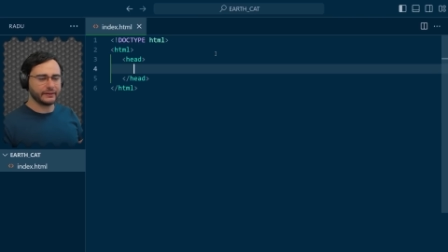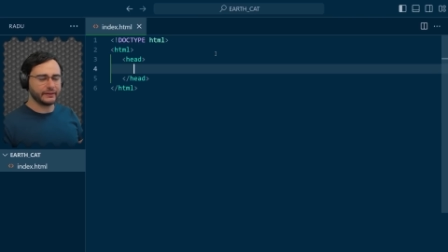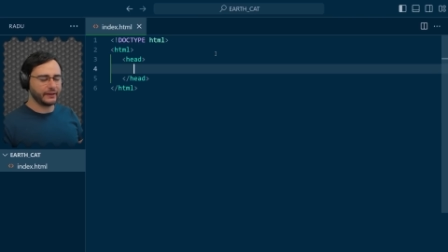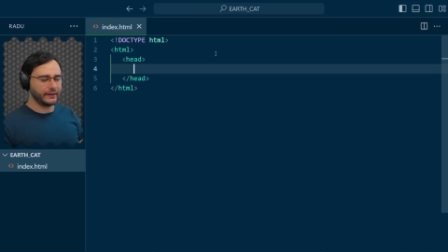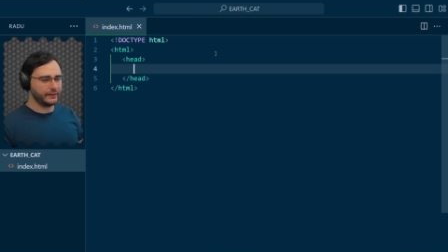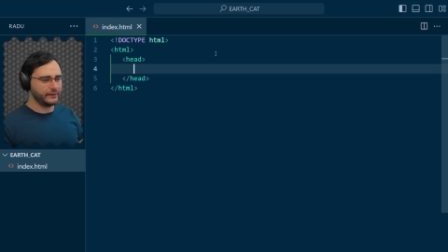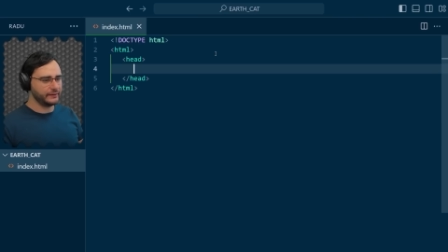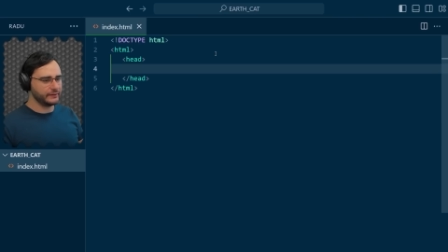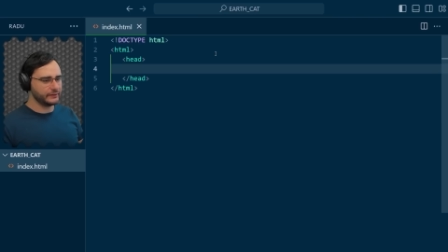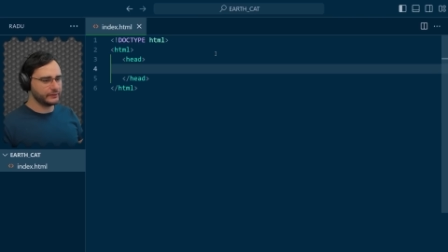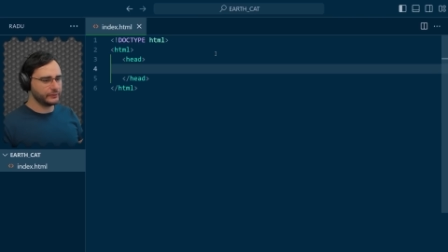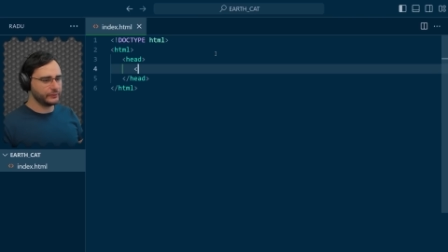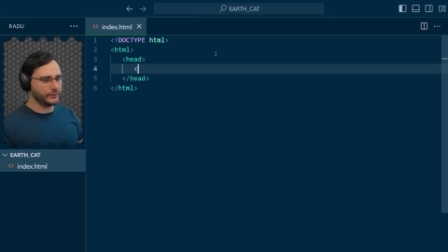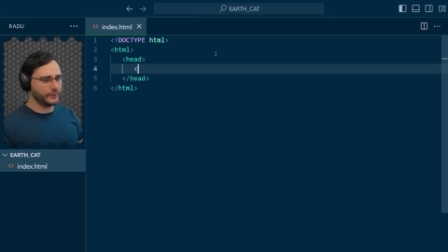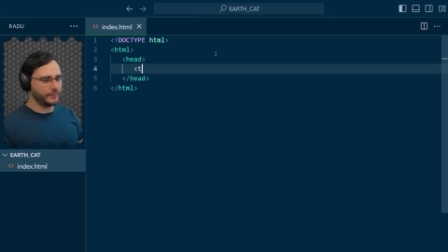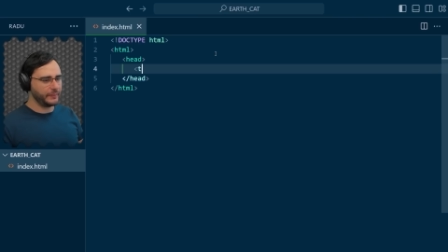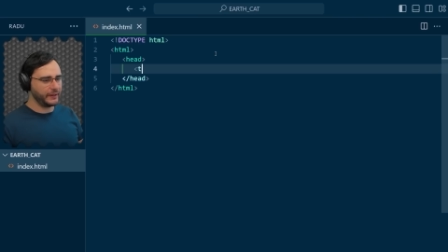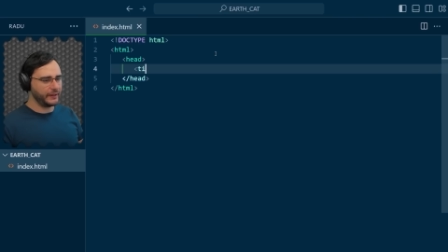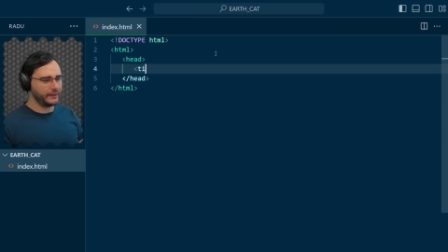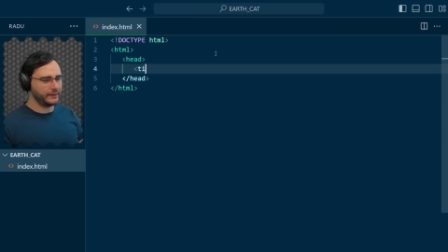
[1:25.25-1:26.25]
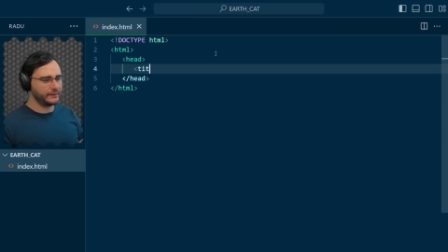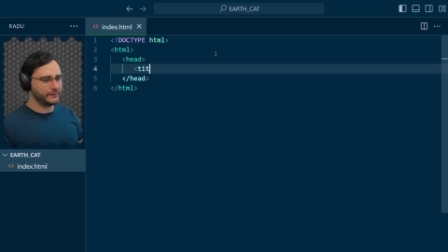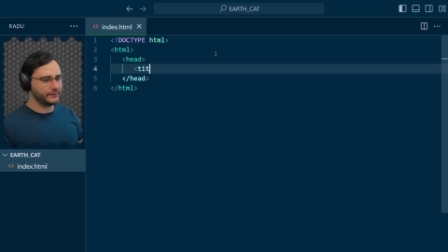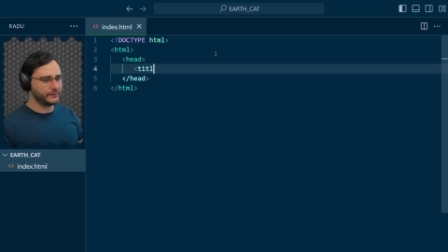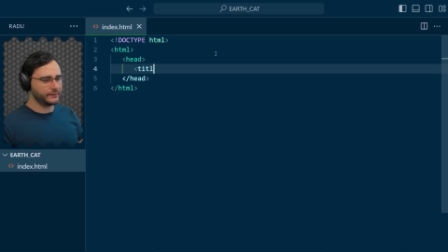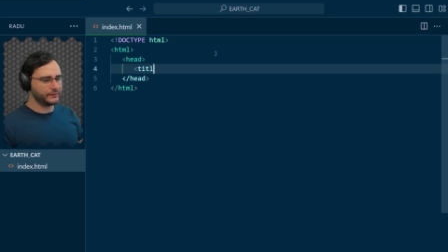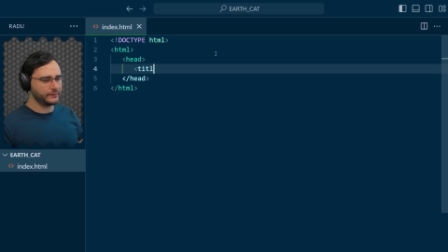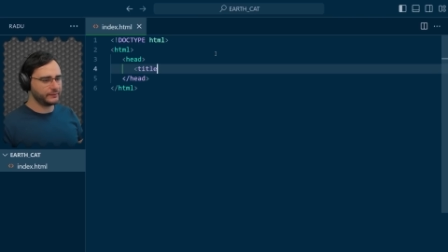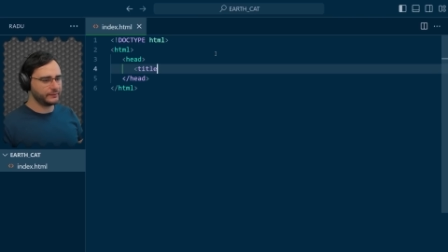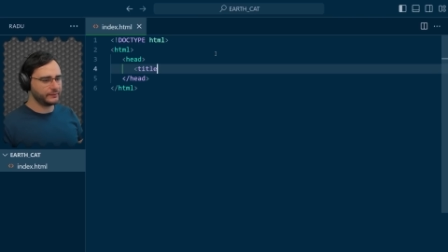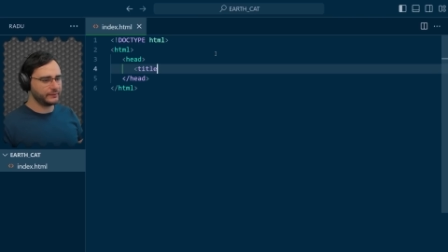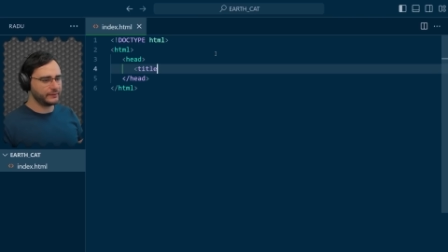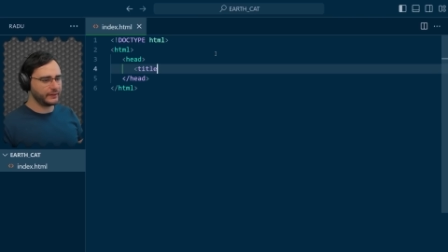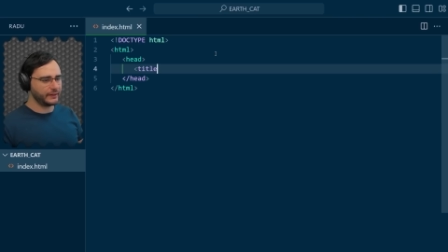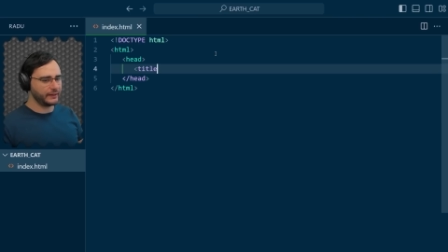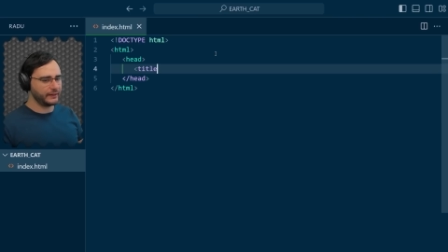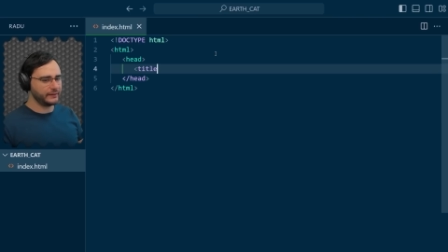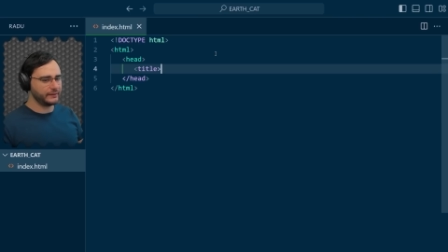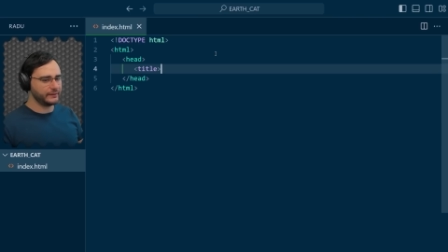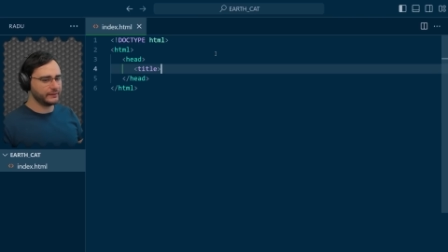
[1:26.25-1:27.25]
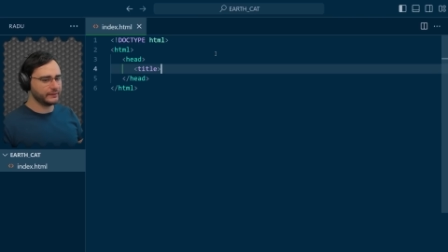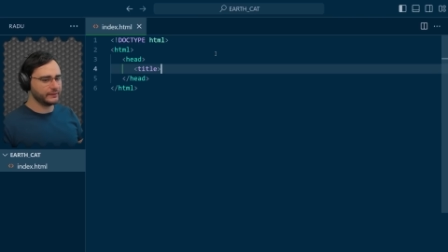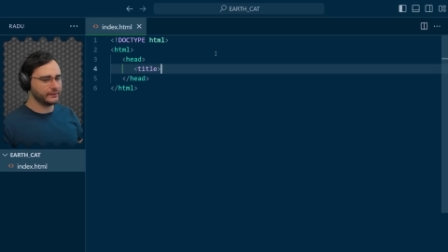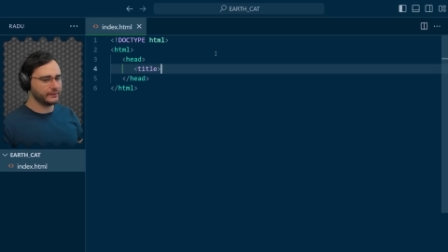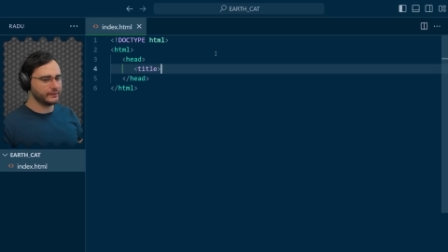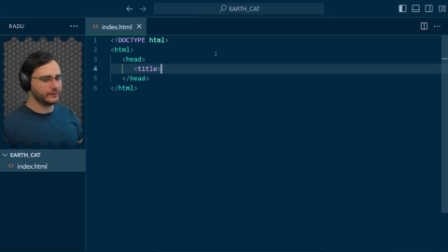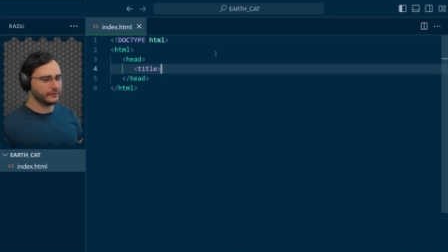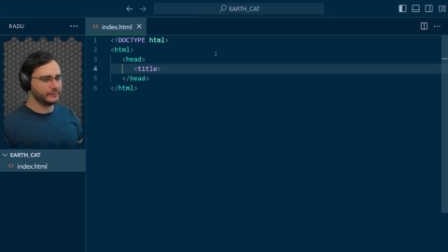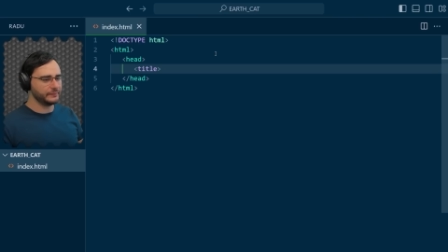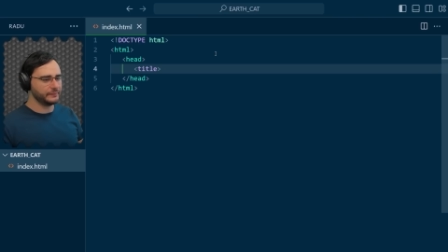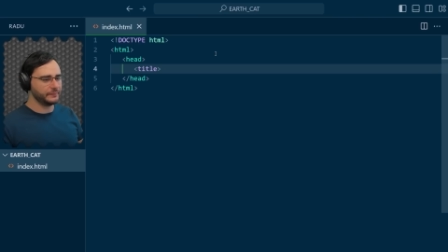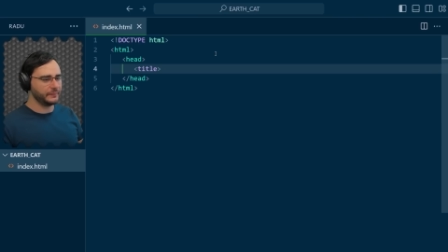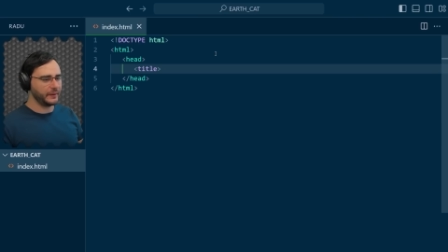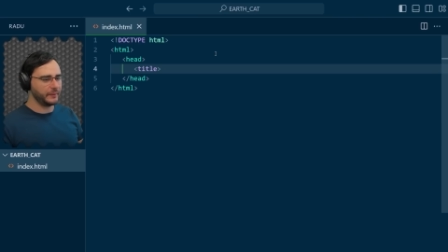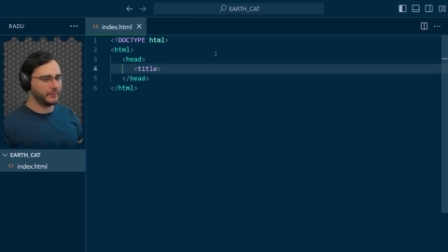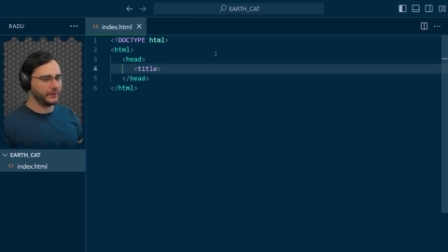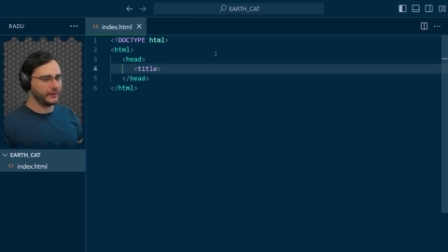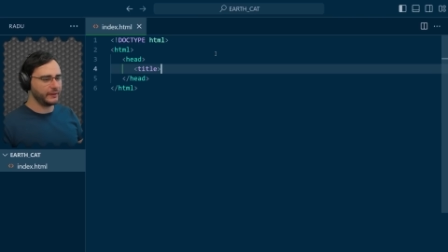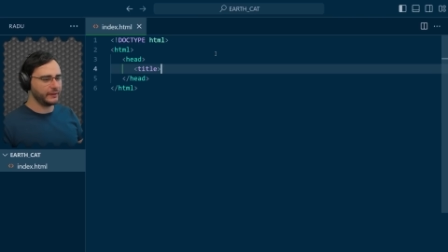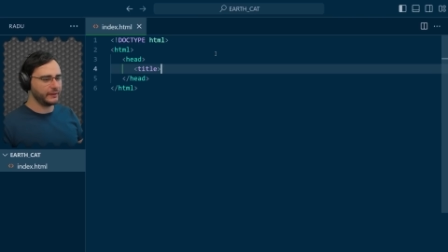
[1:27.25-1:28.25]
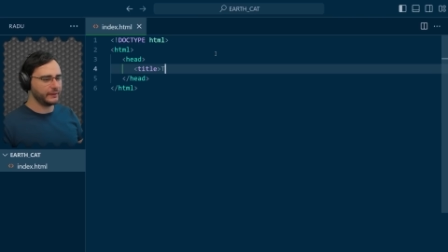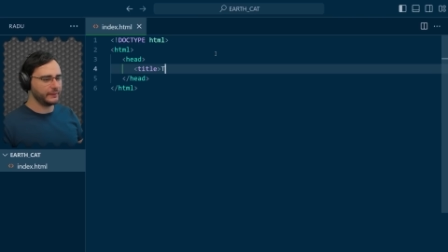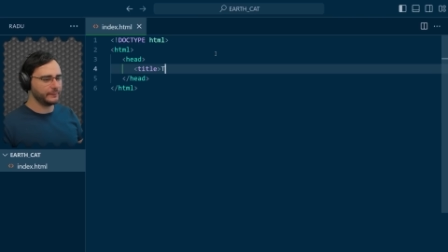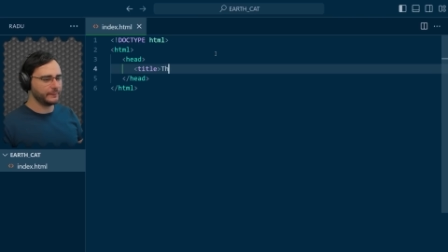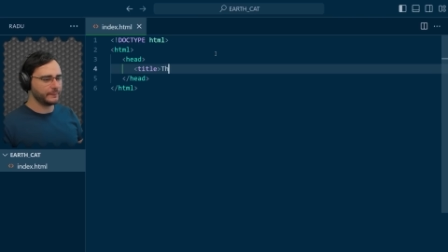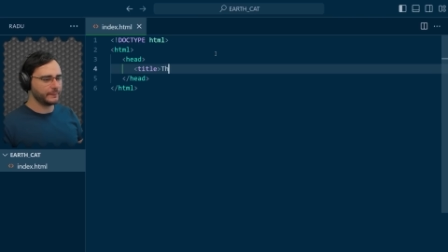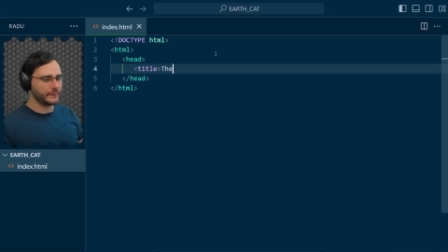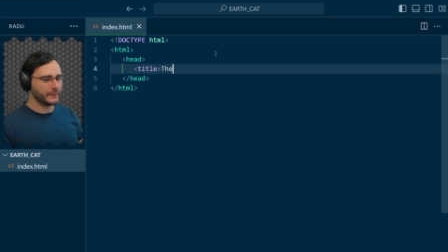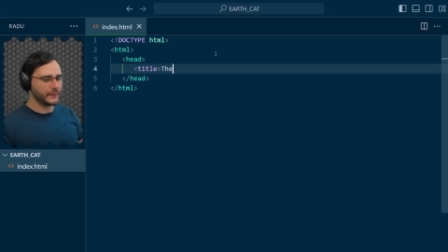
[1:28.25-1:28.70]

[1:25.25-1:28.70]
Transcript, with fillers: title to the page title maybe